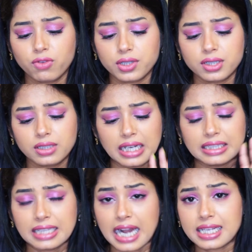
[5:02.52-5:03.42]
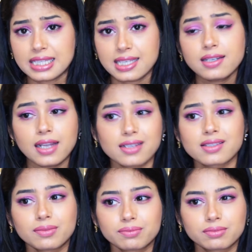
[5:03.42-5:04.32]
water and that's it,
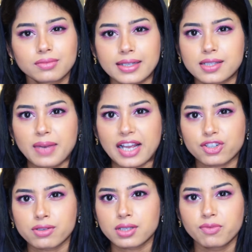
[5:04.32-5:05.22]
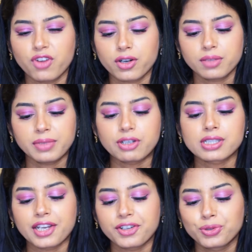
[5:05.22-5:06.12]
and splash on some water
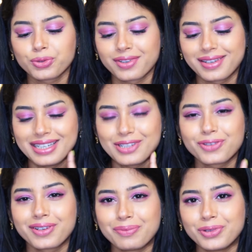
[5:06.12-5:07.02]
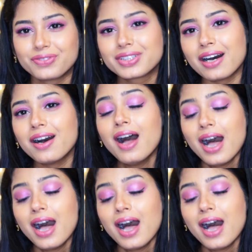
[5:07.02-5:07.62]
because I do need to remove the